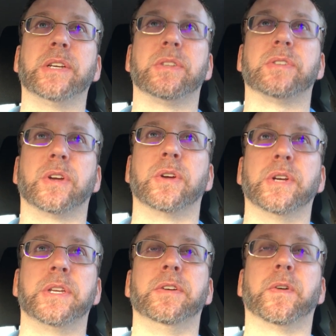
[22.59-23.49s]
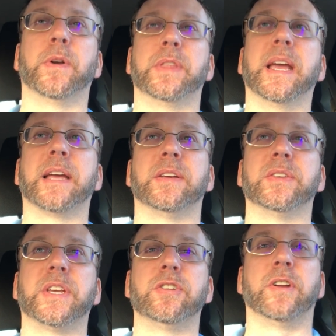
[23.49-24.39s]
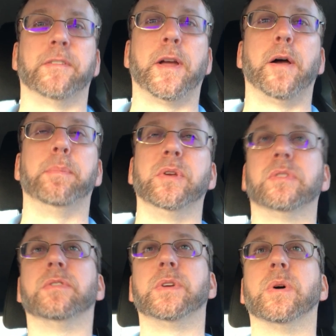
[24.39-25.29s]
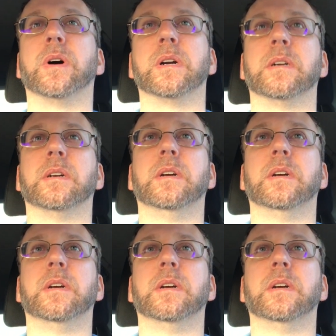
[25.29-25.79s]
chances are good you've heard the accusation of how abusive you are,